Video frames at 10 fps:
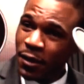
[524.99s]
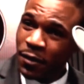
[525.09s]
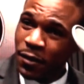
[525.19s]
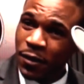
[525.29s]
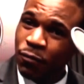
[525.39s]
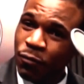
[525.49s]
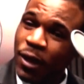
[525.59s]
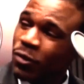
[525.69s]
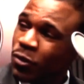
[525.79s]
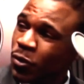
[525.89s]
the the
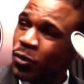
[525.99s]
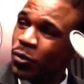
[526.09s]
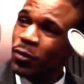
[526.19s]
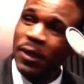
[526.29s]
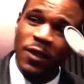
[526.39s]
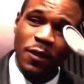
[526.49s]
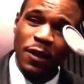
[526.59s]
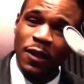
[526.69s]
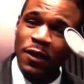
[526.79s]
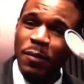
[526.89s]
Razor scooter. He's, right.
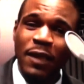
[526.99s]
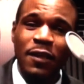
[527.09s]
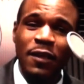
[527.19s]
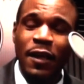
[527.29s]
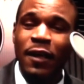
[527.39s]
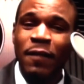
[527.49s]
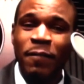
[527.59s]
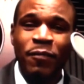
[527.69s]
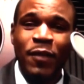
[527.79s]
He's made it a.